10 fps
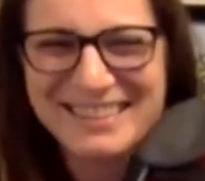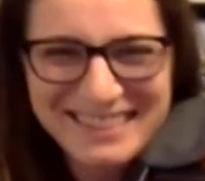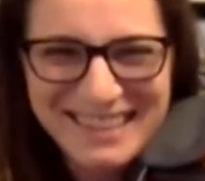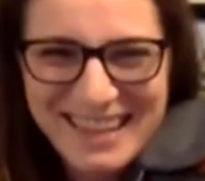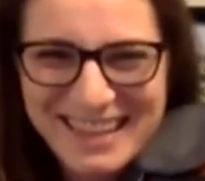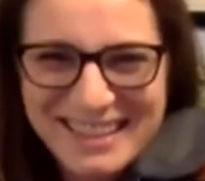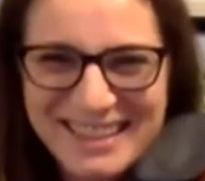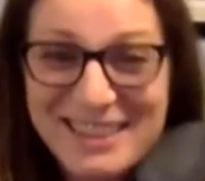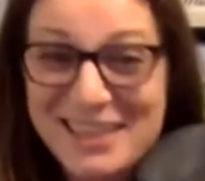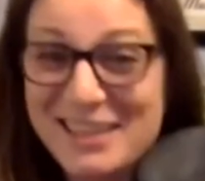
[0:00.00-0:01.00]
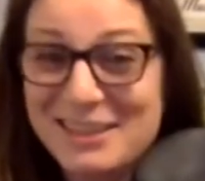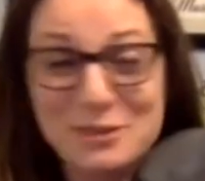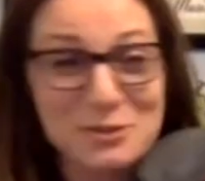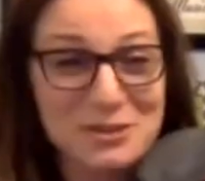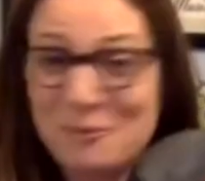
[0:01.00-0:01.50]
And then they think that
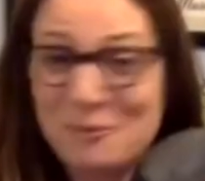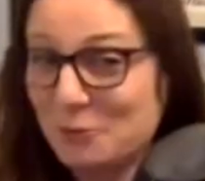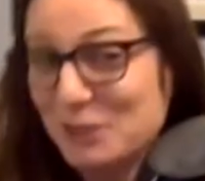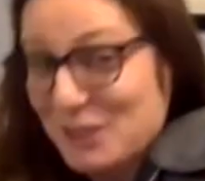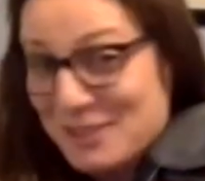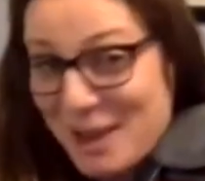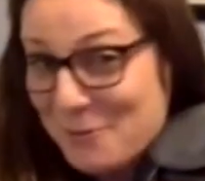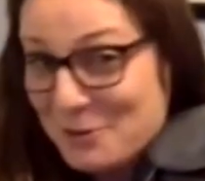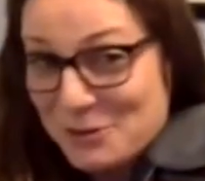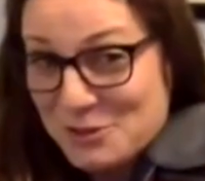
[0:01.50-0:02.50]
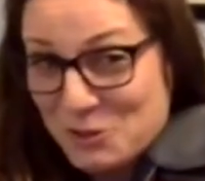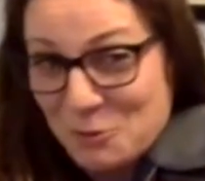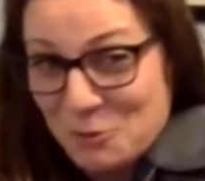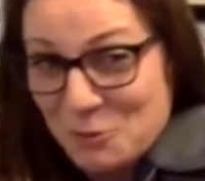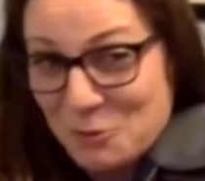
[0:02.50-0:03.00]
you're just having a really good time and you just don't
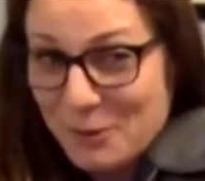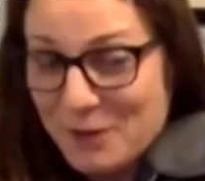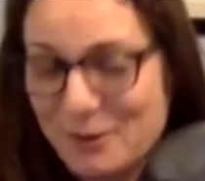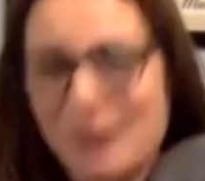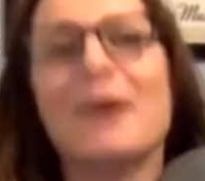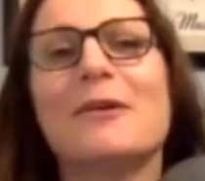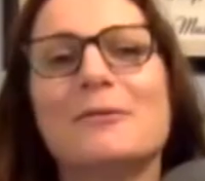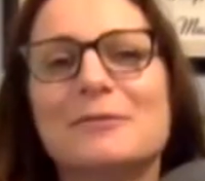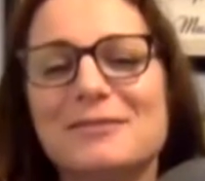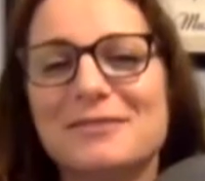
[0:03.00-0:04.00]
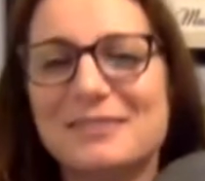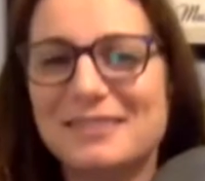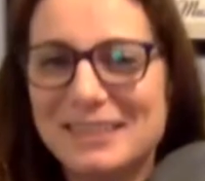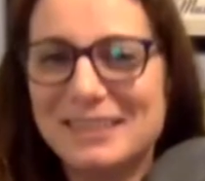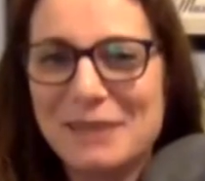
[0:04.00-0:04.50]
want to take a break right now.
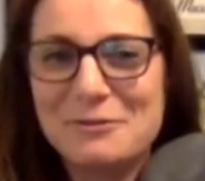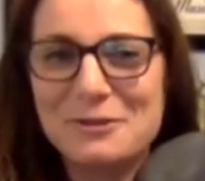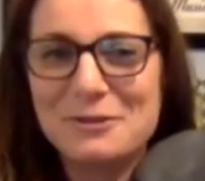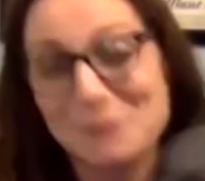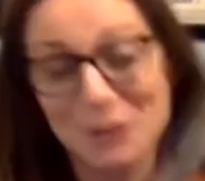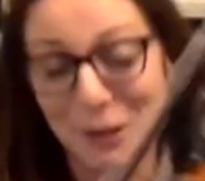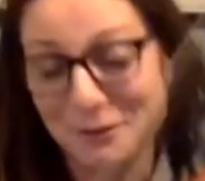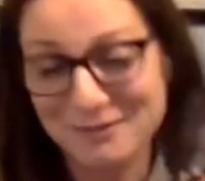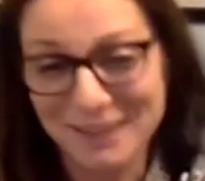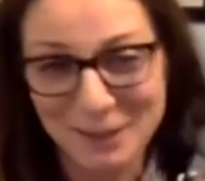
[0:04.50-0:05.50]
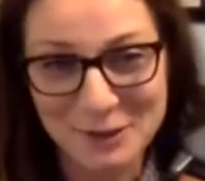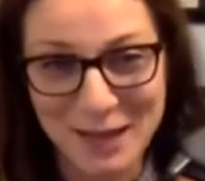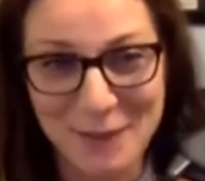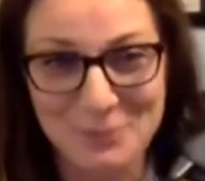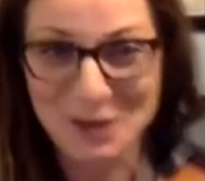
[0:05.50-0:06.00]
Even, you know, I call it the
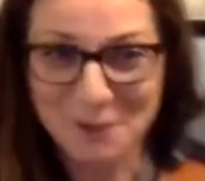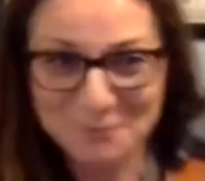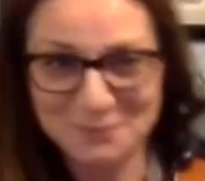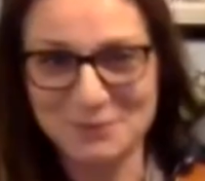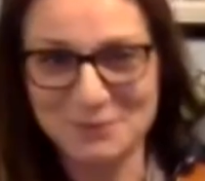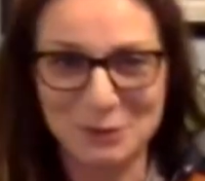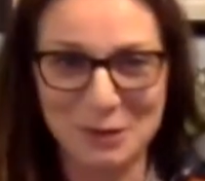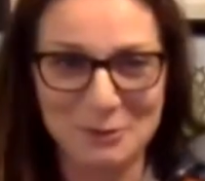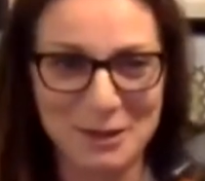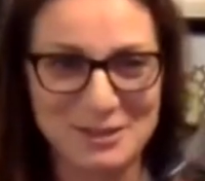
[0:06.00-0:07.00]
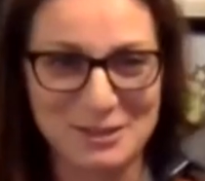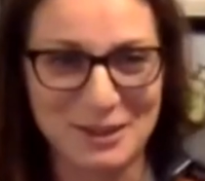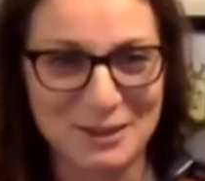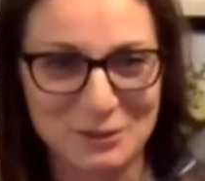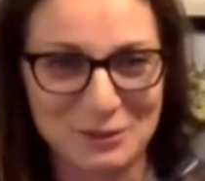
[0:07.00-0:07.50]
happy chop. It's a great way to
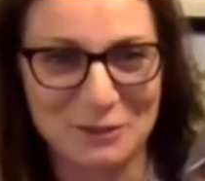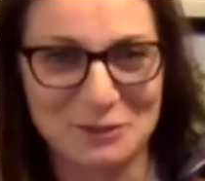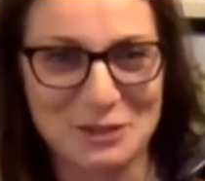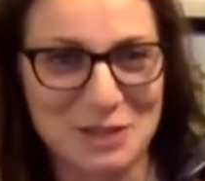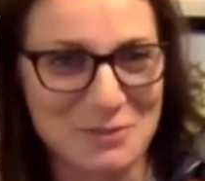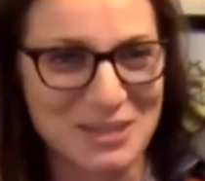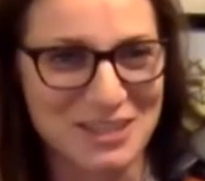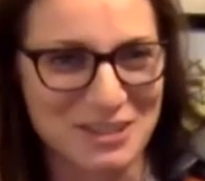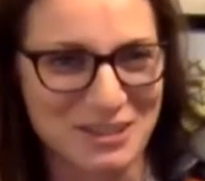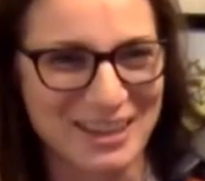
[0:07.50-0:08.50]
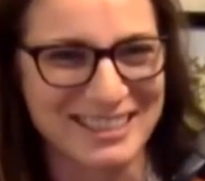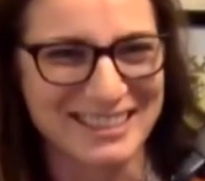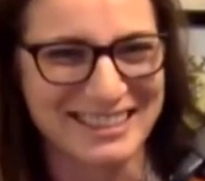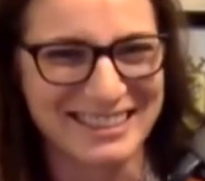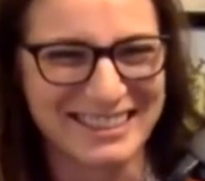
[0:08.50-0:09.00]
disguise yourself in a jam situation.